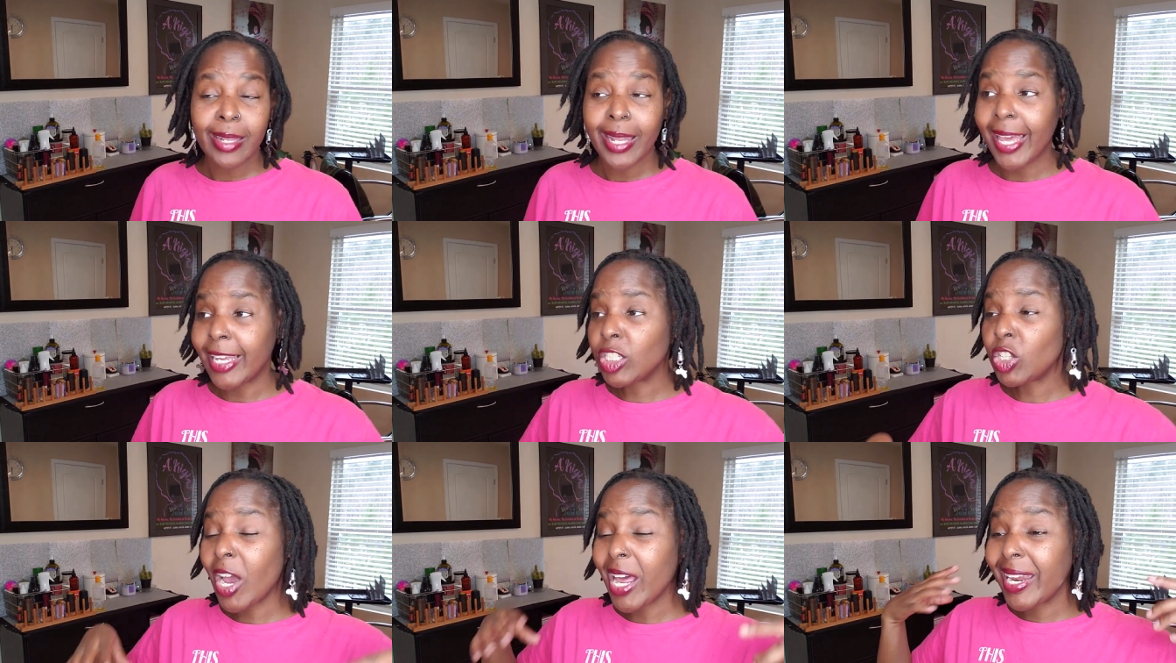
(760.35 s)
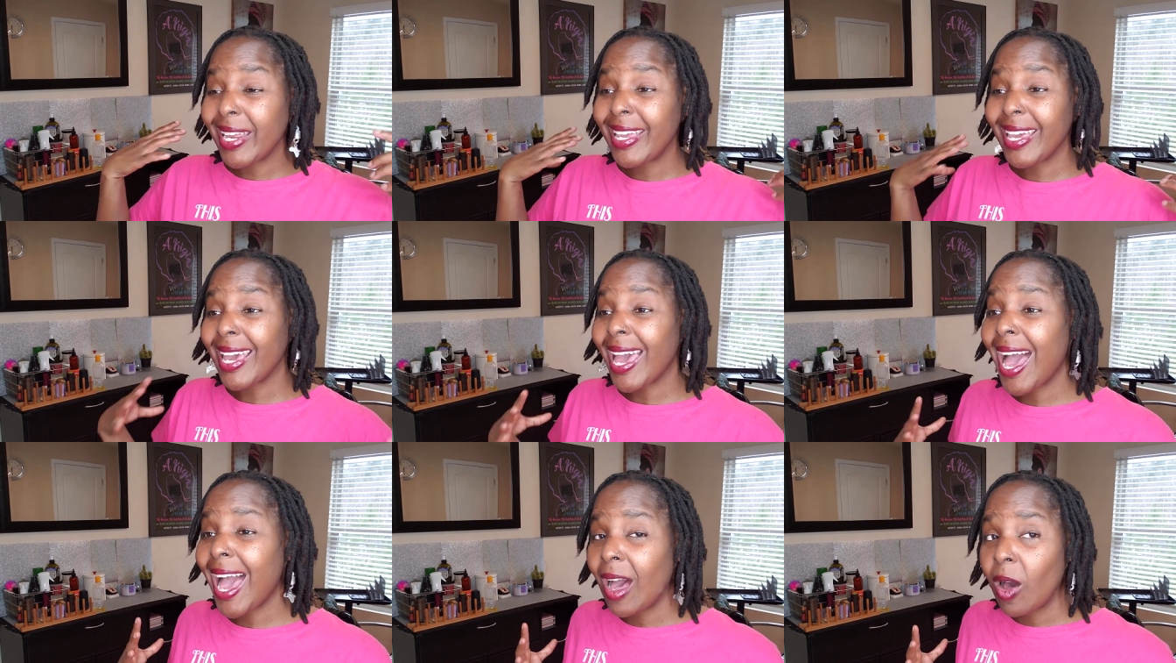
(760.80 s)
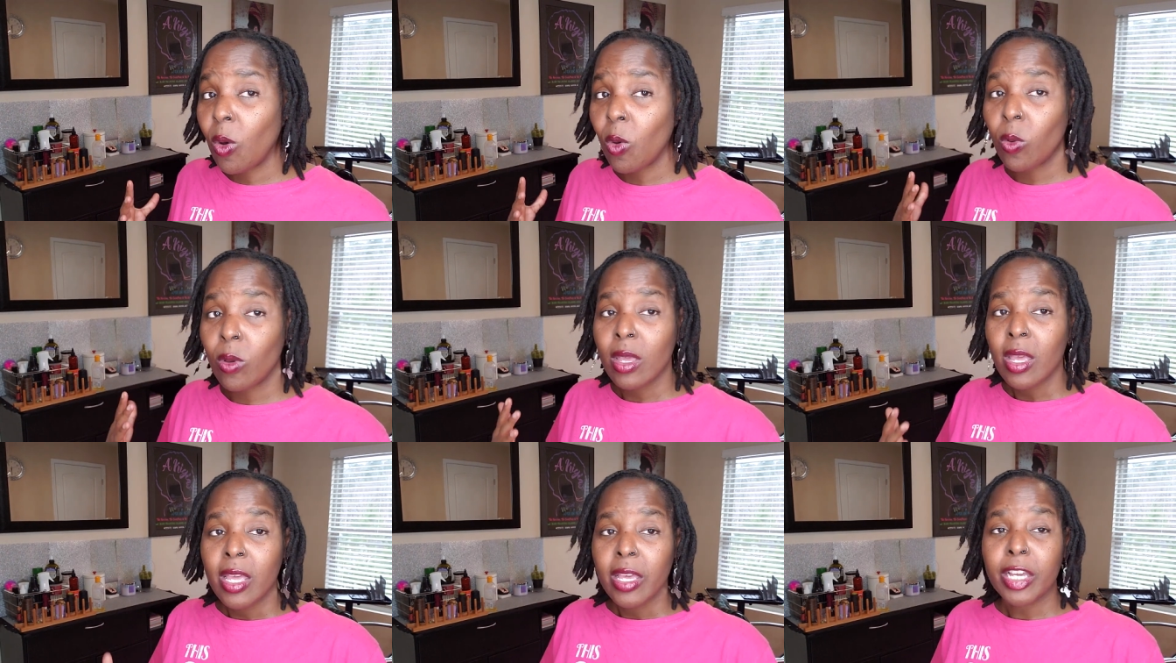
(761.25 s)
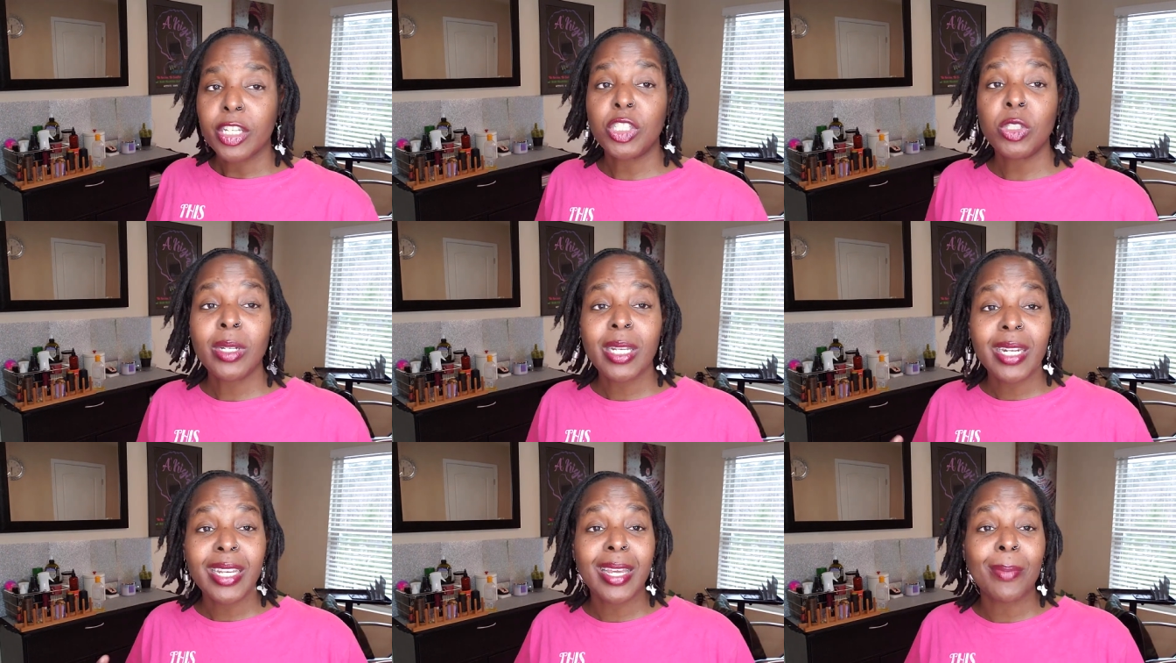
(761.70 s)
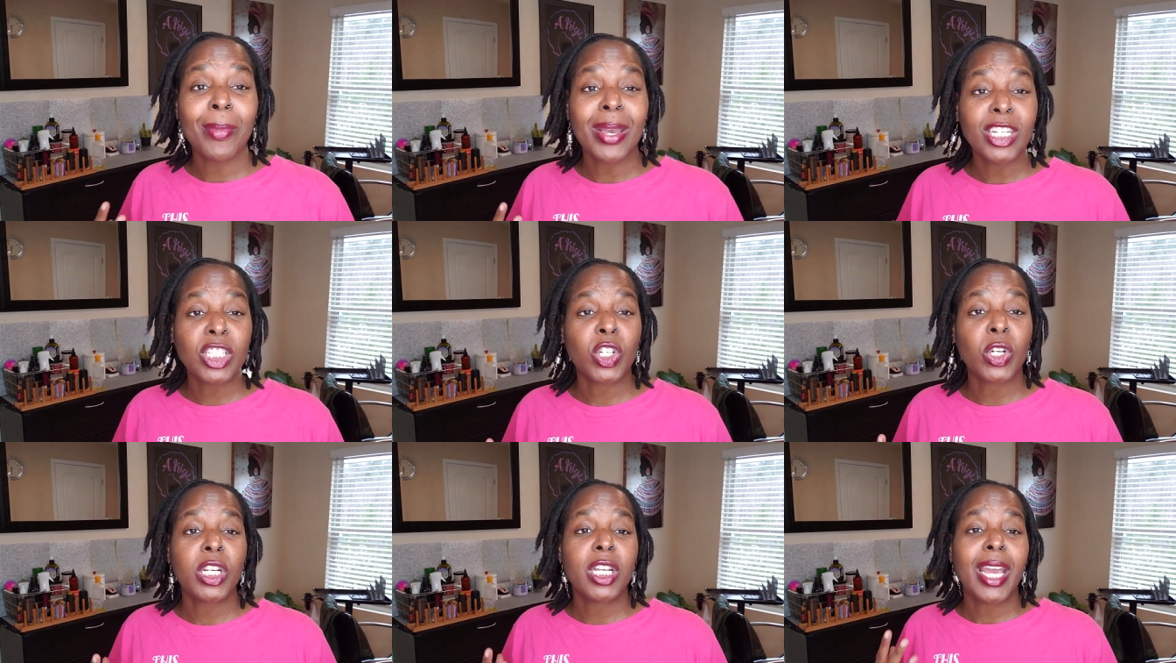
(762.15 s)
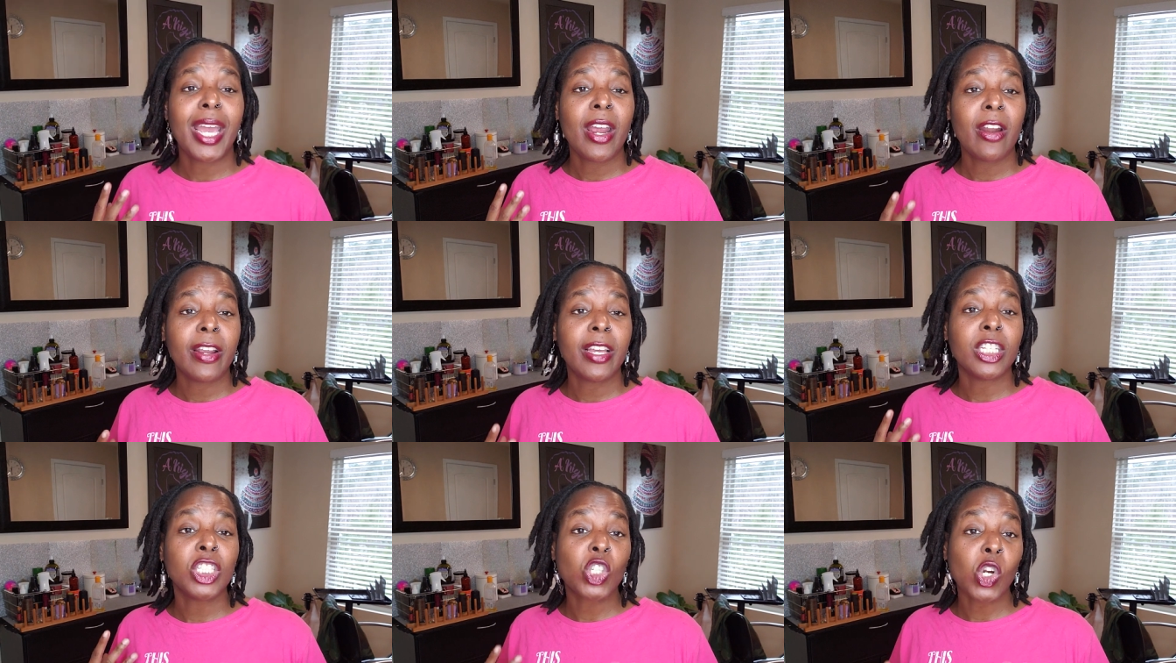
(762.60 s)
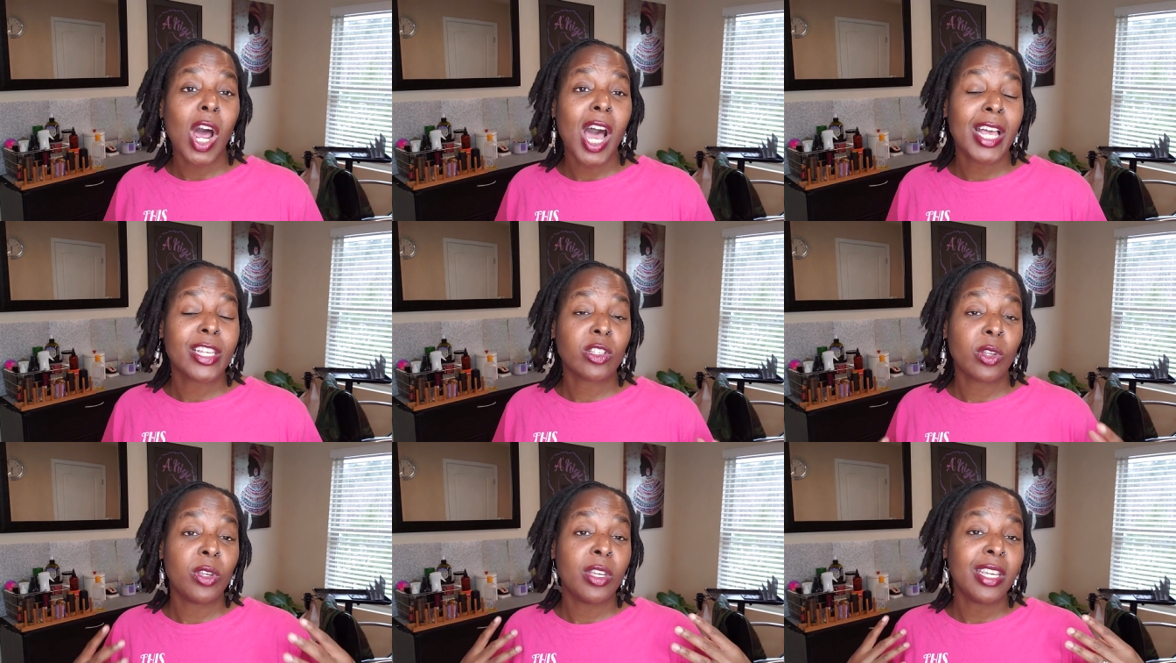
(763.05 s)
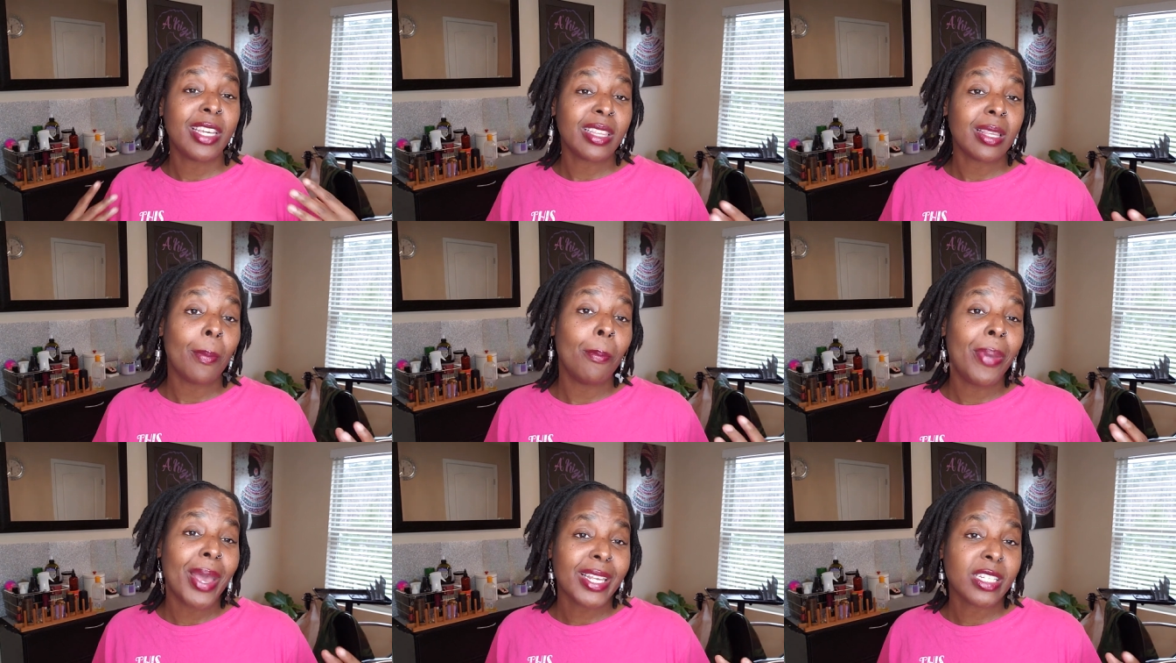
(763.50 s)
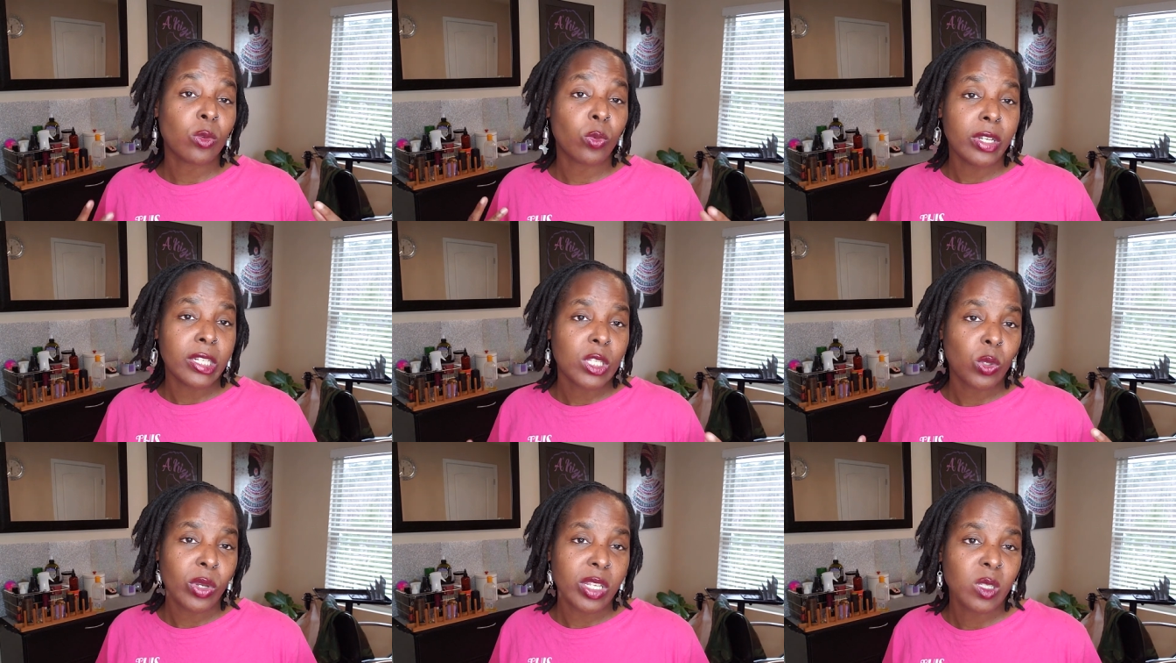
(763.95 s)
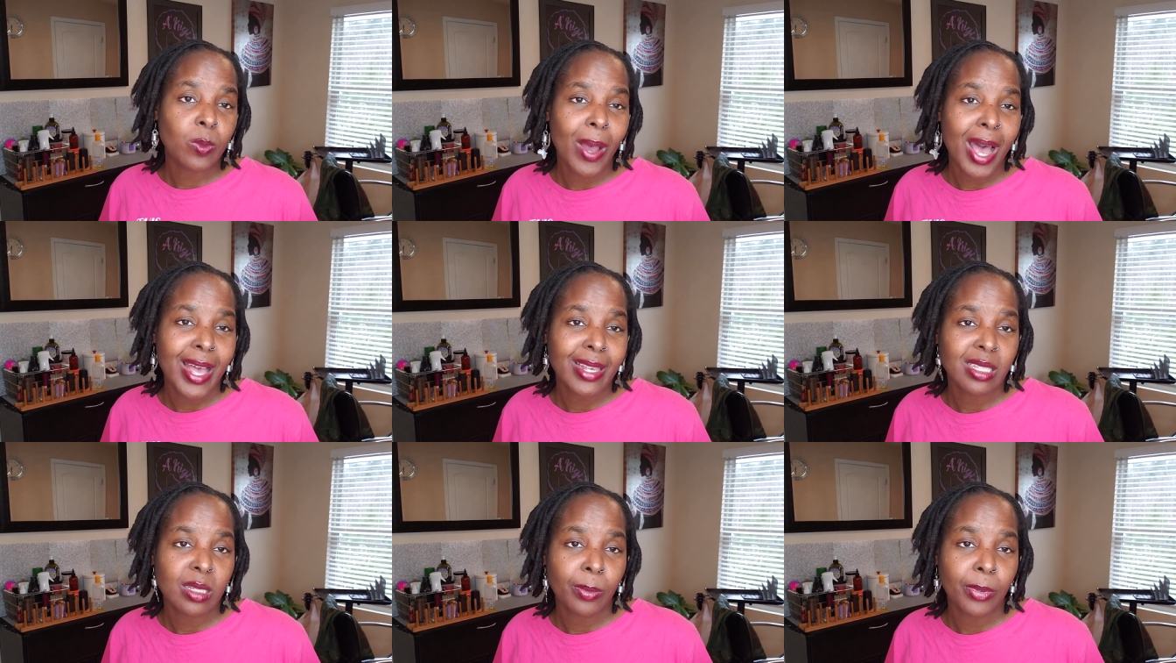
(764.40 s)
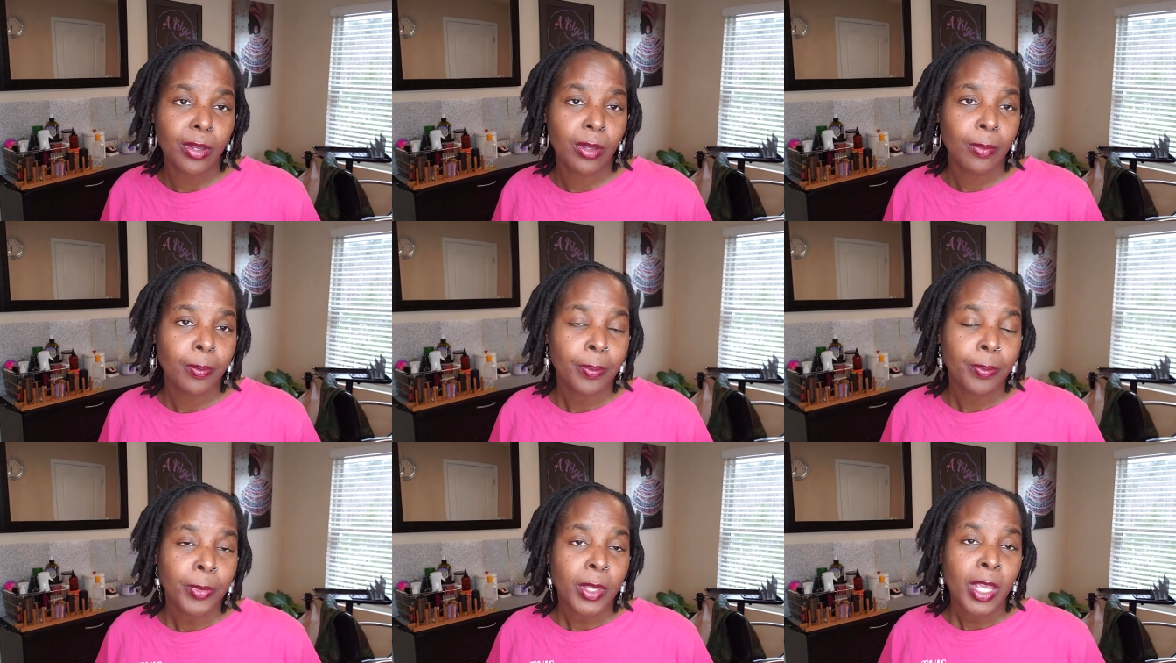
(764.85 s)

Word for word: Like, try to get out, because you need to get, make sure your hair get dry so you can get the best retwist possible.